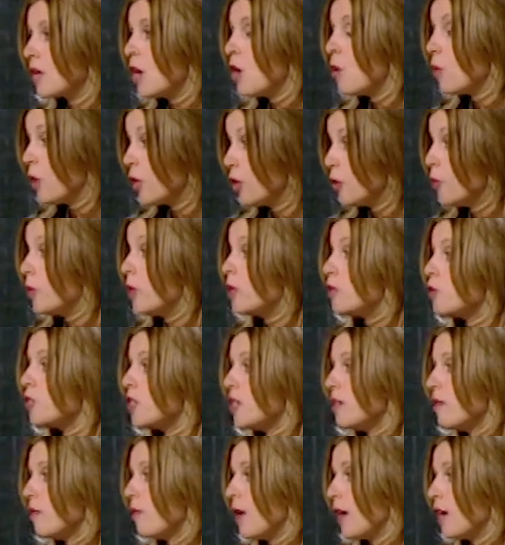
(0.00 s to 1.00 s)
Well, you will
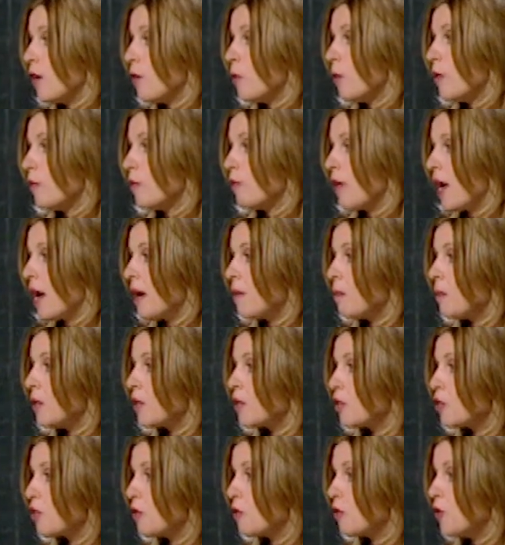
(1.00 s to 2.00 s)
see the value of that
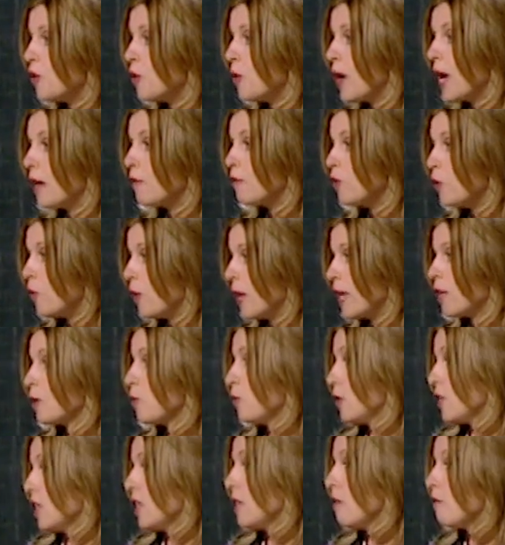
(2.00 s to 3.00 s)
because if you have your
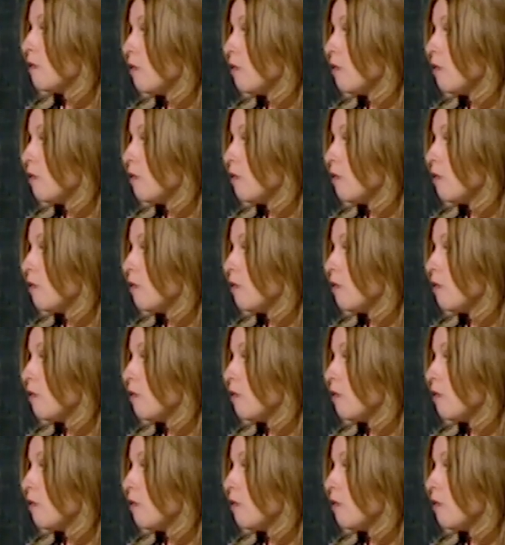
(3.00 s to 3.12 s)
equity at